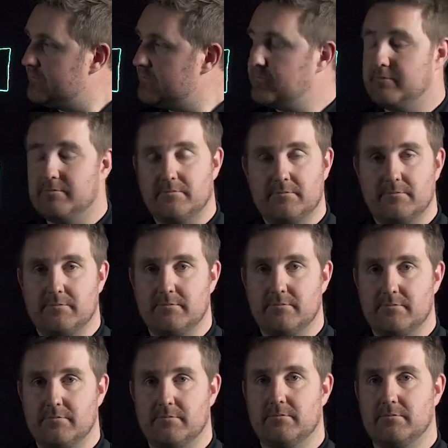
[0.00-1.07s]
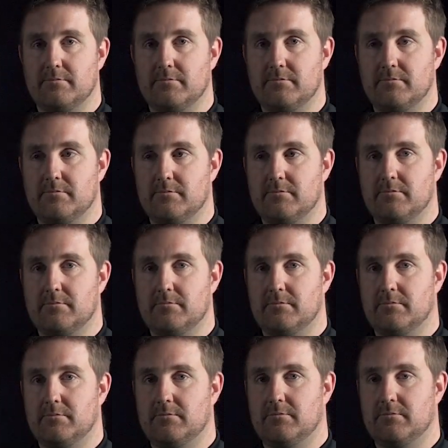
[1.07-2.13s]

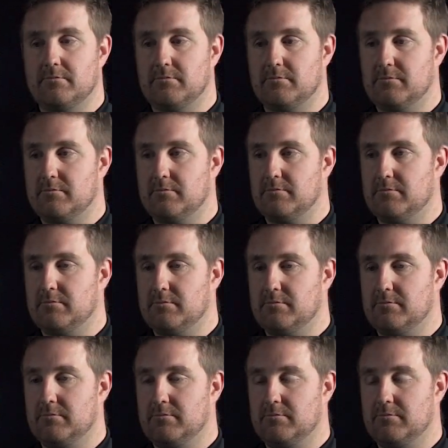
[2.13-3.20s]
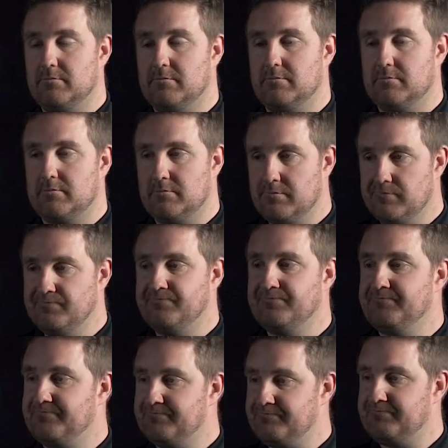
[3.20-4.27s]

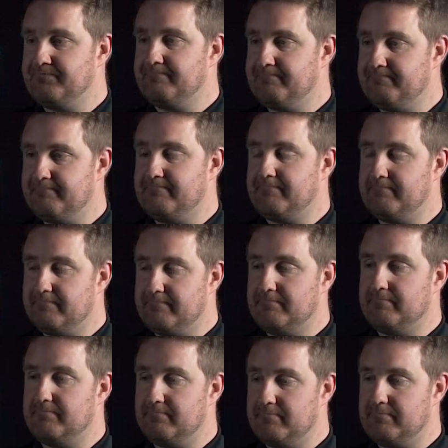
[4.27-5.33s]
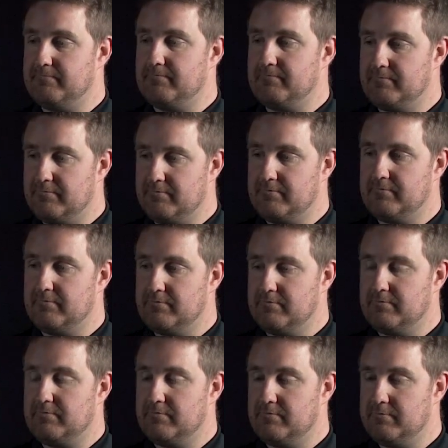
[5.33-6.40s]

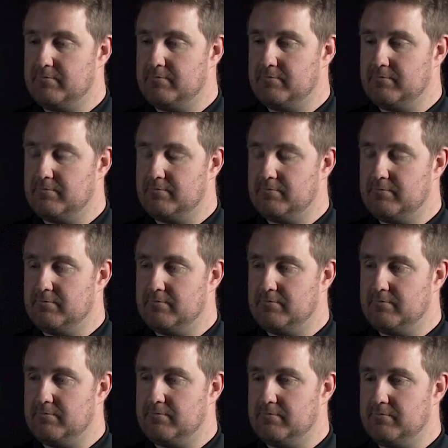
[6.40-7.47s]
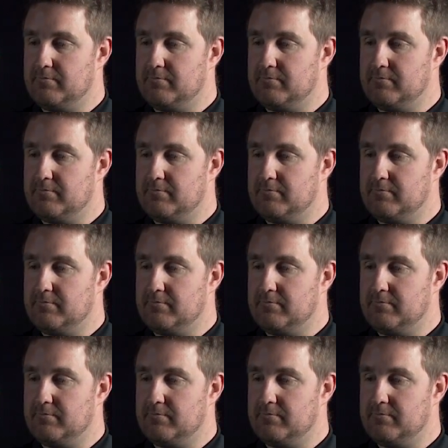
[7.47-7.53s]
This person isn't speaking.